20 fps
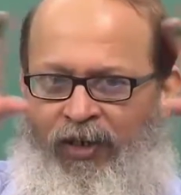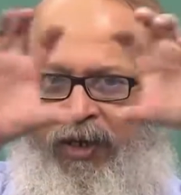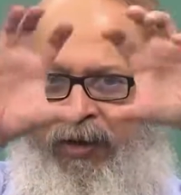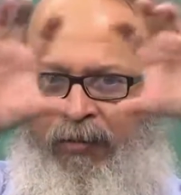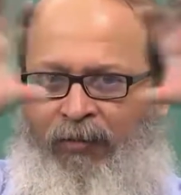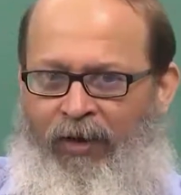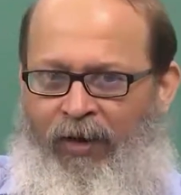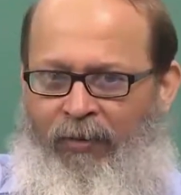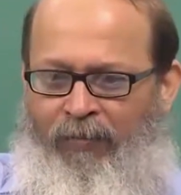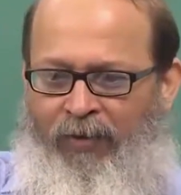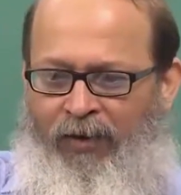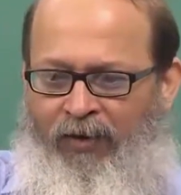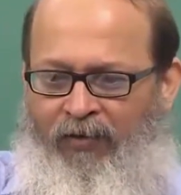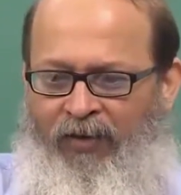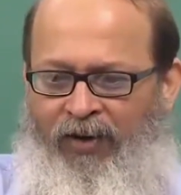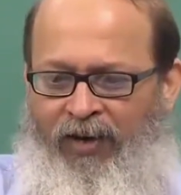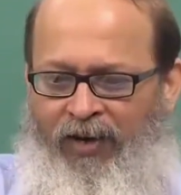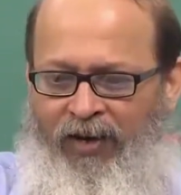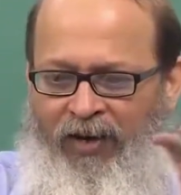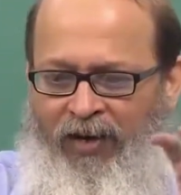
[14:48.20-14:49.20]
it may appear
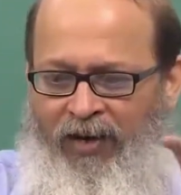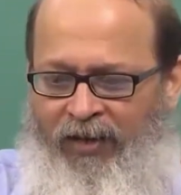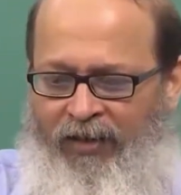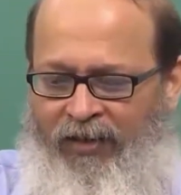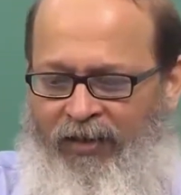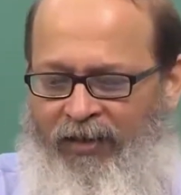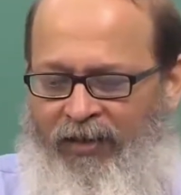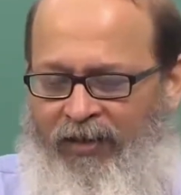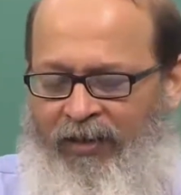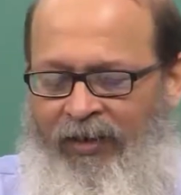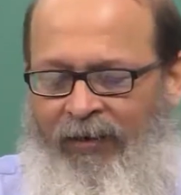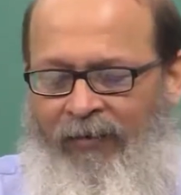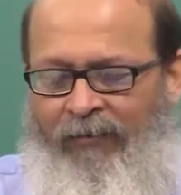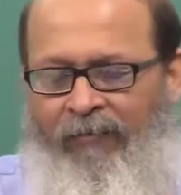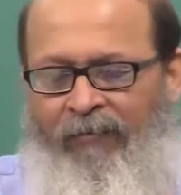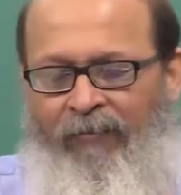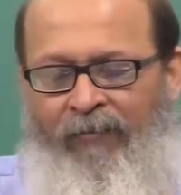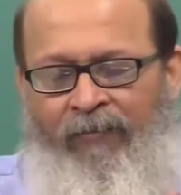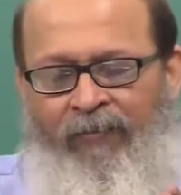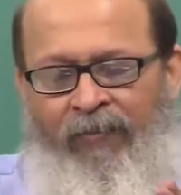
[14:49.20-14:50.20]
very nice,
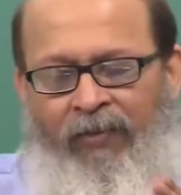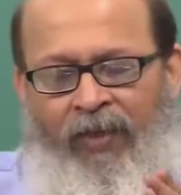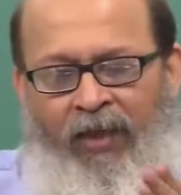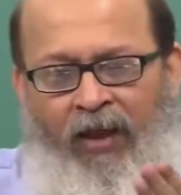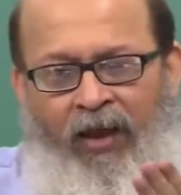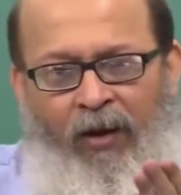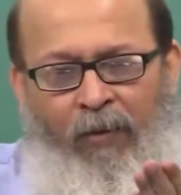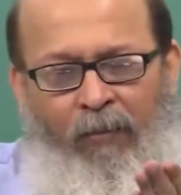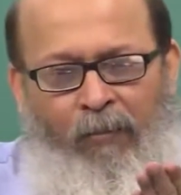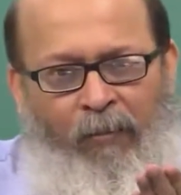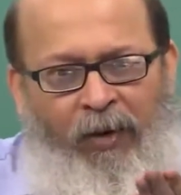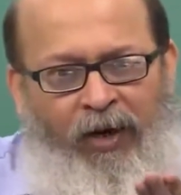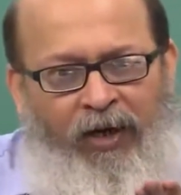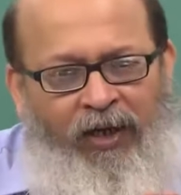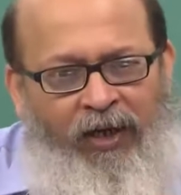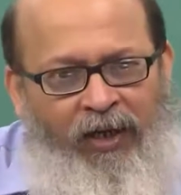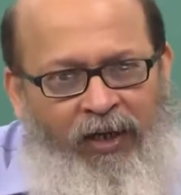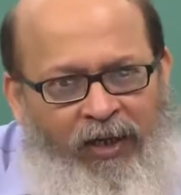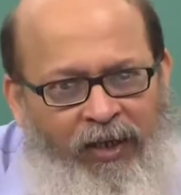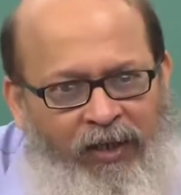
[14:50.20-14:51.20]
but
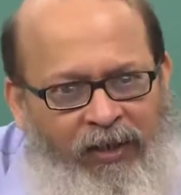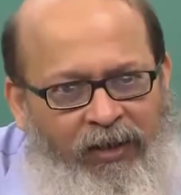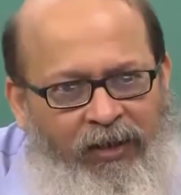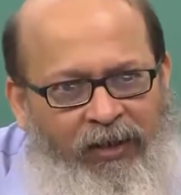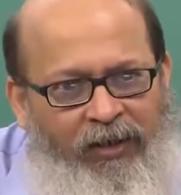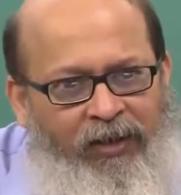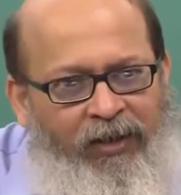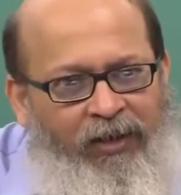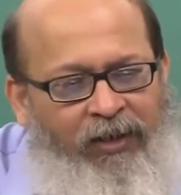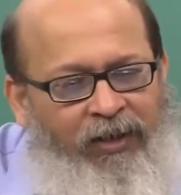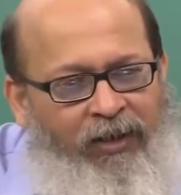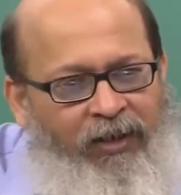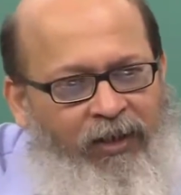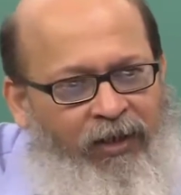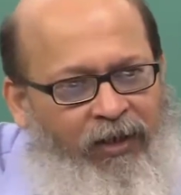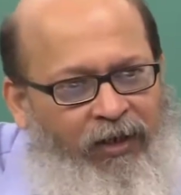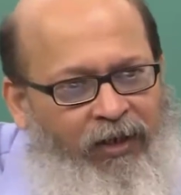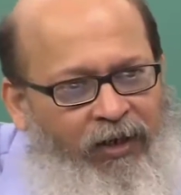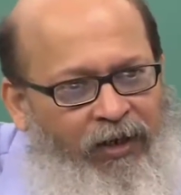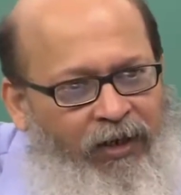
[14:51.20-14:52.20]
it is
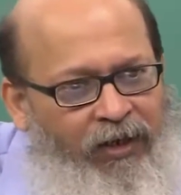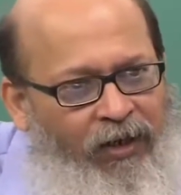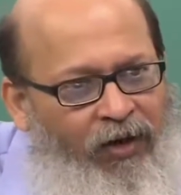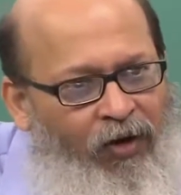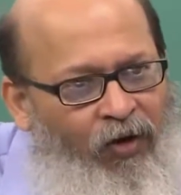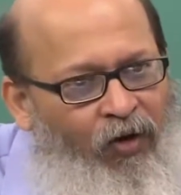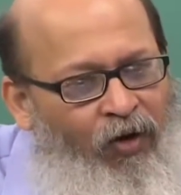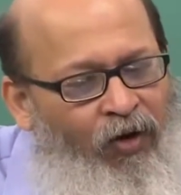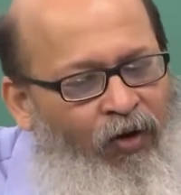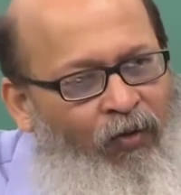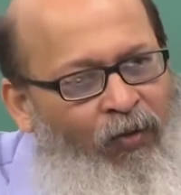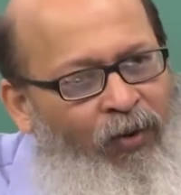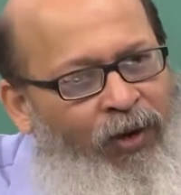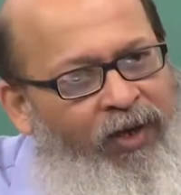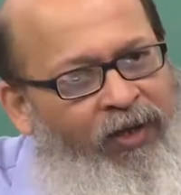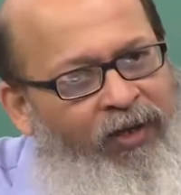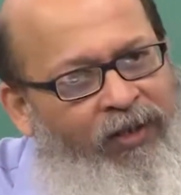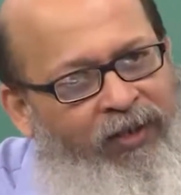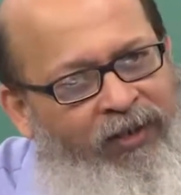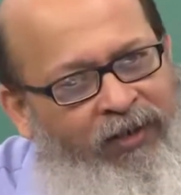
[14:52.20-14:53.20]

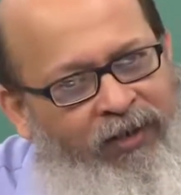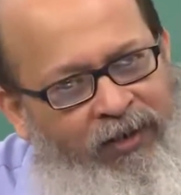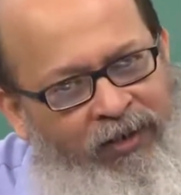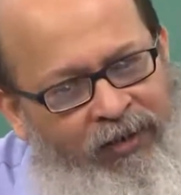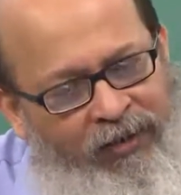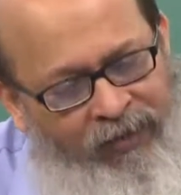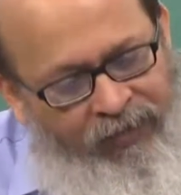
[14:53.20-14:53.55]
always